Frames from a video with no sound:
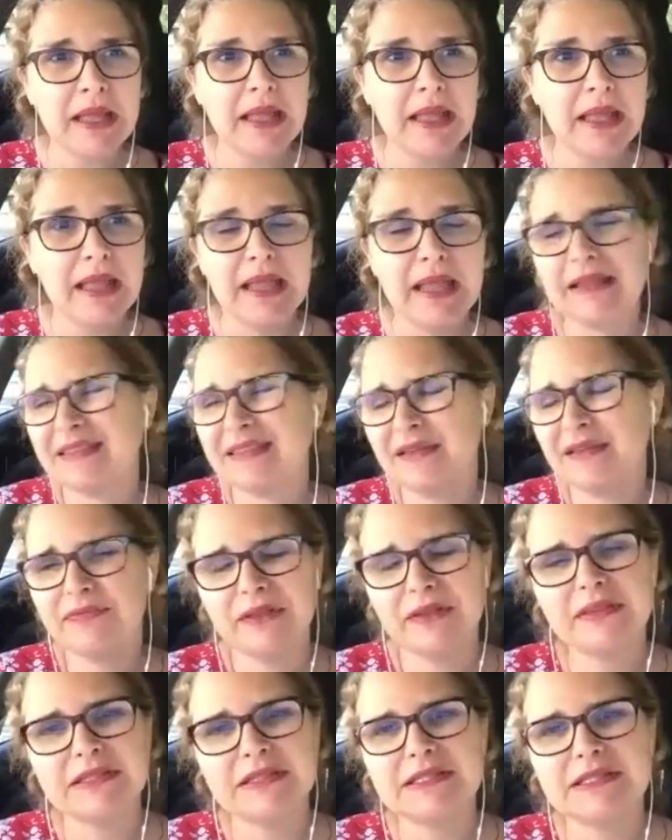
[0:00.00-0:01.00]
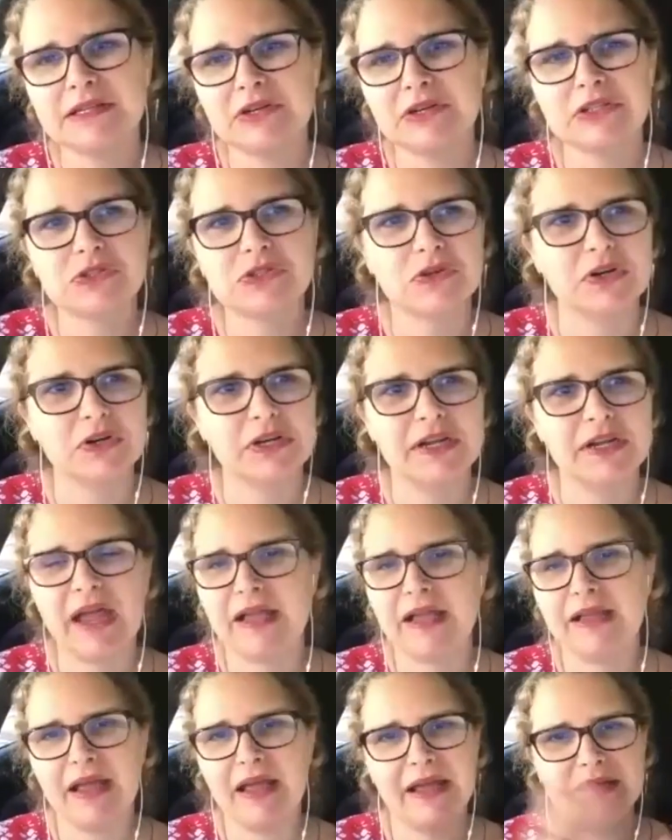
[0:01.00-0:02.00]
and even the directory,
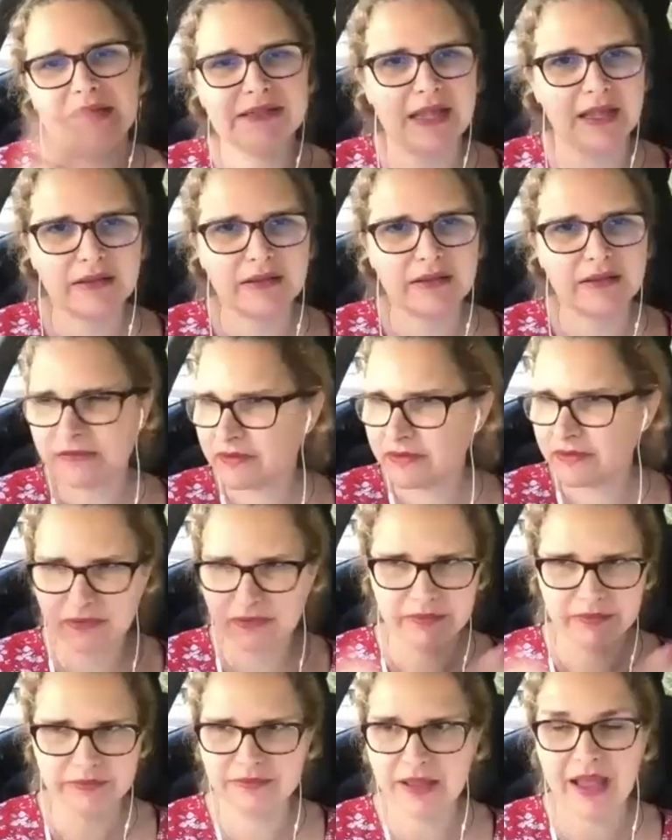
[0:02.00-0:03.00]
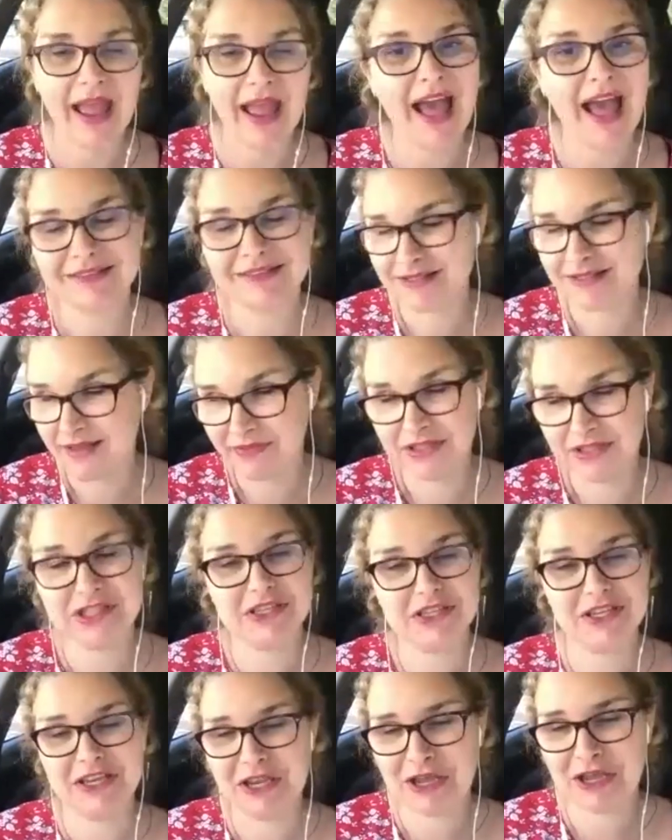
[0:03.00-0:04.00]
I think I had 70
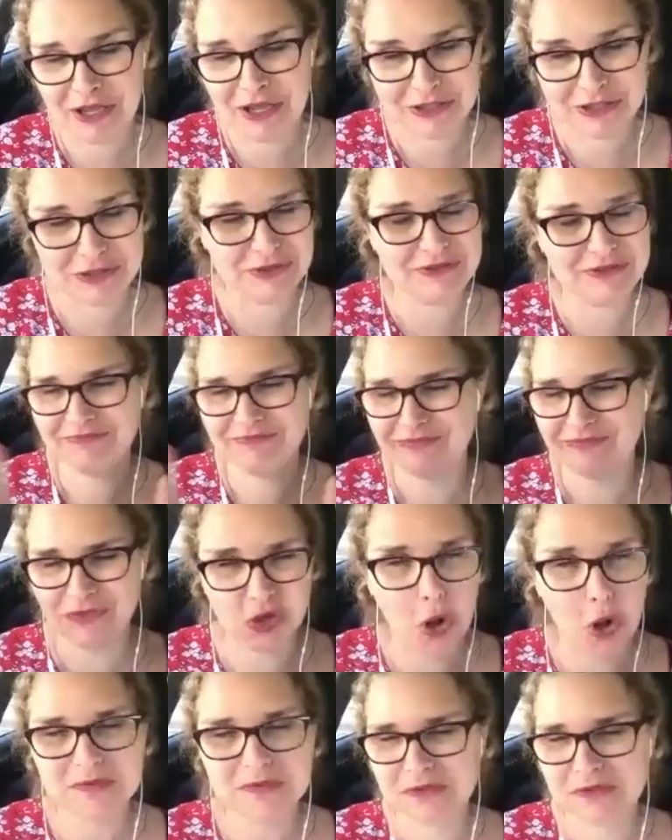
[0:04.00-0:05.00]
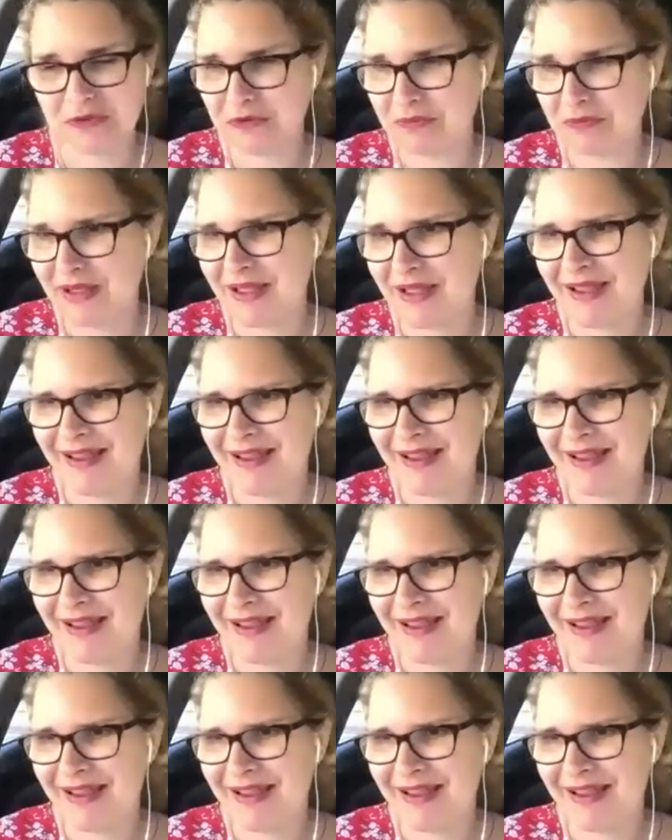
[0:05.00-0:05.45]
shots on my